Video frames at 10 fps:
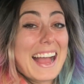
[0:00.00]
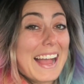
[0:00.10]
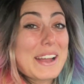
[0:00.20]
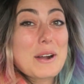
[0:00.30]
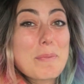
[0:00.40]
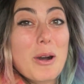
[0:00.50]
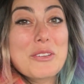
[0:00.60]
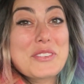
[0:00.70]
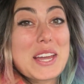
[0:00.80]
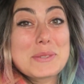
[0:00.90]
I hope all
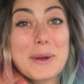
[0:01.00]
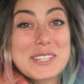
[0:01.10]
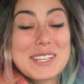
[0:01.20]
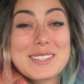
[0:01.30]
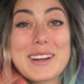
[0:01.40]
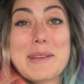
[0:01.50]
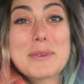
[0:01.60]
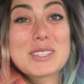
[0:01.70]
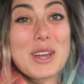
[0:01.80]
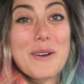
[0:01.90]
of you guys watching this are
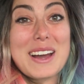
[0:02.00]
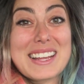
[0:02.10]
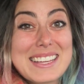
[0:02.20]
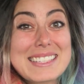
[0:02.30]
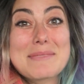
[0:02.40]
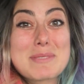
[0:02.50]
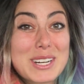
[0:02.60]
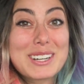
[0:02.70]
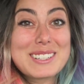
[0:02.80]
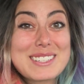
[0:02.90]
able to go out and get some
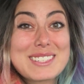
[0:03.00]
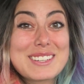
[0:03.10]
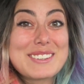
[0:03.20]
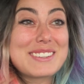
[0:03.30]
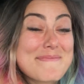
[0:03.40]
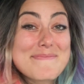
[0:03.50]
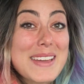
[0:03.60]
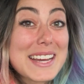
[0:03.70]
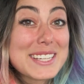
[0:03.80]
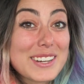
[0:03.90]
turns soon.
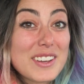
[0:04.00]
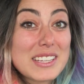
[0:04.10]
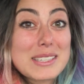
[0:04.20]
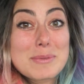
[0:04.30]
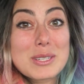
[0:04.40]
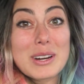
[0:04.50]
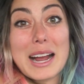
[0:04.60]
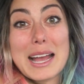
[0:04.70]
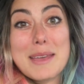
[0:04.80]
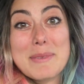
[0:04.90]
Make sure you hit
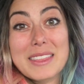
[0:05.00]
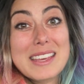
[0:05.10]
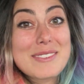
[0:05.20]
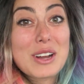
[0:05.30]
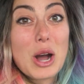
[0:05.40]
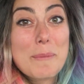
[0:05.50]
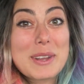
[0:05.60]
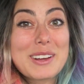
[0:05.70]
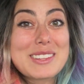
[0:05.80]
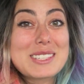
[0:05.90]
subscribe and leave a
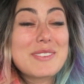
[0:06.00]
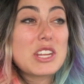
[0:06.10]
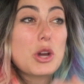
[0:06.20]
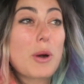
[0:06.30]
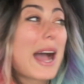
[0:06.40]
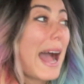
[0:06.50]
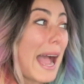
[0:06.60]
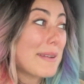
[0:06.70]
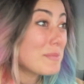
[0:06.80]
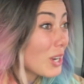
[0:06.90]
comment on this video.
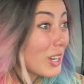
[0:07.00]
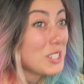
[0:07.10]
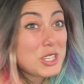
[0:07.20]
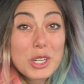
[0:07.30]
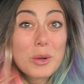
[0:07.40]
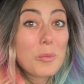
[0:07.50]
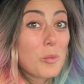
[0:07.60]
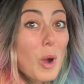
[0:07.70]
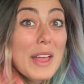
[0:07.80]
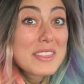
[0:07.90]
I'm not sure
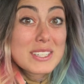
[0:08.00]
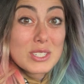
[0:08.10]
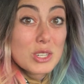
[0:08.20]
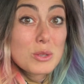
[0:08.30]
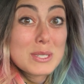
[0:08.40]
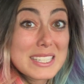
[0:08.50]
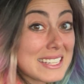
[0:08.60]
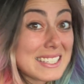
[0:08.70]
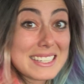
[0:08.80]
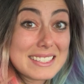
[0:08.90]
what this new
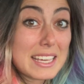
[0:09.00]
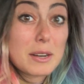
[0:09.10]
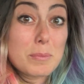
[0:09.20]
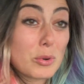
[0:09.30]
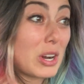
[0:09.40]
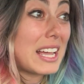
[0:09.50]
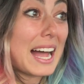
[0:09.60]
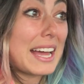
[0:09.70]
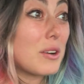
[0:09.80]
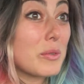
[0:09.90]
season is gonna bring.
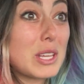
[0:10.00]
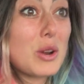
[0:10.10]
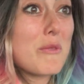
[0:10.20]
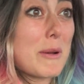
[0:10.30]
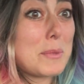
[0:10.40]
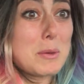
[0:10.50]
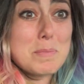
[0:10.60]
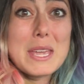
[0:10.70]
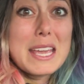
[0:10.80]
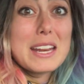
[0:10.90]
I don't really know if I'm
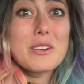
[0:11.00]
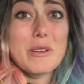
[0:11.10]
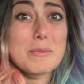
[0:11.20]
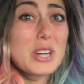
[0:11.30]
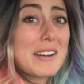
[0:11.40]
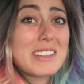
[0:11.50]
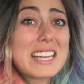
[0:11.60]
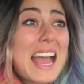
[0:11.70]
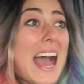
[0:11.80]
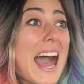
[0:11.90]
competing or if I'm
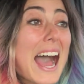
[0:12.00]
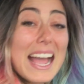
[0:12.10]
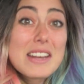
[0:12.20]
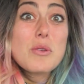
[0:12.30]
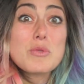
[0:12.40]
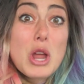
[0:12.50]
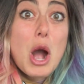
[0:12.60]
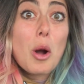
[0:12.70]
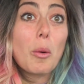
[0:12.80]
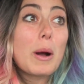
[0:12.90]
traveling. I don't
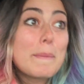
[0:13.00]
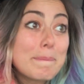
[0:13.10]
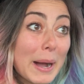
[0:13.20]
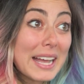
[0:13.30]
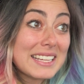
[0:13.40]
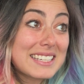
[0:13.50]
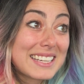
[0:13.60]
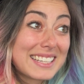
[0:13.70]
know, but